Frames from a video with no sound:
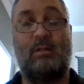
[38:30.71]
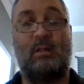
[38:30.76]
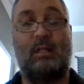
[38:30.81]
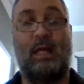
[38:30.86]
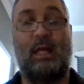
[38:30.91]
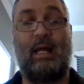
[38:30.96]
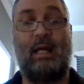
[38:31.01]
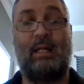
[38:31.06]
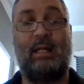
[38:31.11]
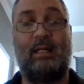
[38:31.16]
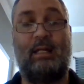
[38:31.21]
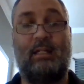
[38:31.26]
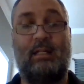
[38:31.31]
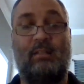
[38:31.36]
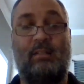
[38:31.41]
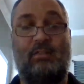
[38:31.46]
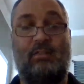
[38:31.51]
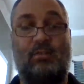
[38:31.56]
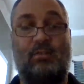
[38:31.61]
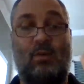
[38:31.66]
that
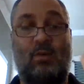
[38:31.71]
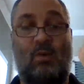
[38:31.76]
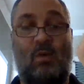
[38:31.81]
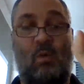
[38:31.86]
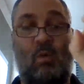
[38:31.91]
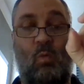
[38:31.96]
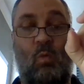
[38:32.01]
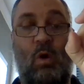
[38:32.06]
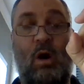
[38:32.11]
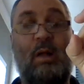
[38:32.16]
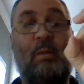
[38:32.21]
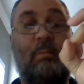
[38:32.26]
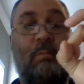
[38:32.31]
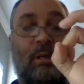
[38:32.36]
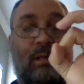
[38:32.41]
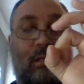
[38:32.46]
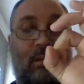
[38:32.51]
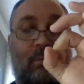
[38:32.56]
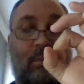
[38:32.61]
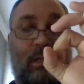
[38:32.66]
is 1
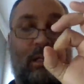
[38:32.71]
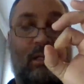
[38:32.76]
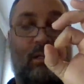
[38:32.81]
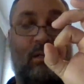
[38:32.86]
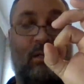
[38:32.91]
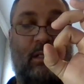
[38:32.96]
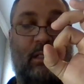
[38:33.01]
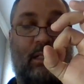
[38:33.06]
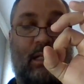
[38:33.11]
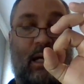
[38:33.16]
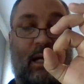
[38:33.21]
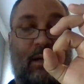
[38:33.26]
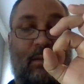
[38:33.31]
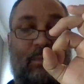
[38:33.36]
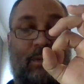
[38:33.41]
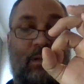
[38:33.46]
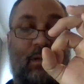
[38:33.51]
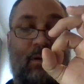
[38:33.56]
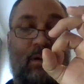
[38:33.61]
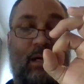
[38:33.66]
millimeter in
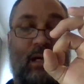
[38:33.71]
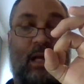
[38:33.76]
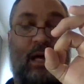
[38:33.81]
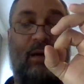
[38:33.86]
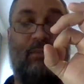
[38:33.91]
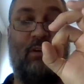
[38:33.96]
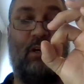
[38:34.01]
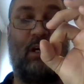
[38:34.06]
diameter and I have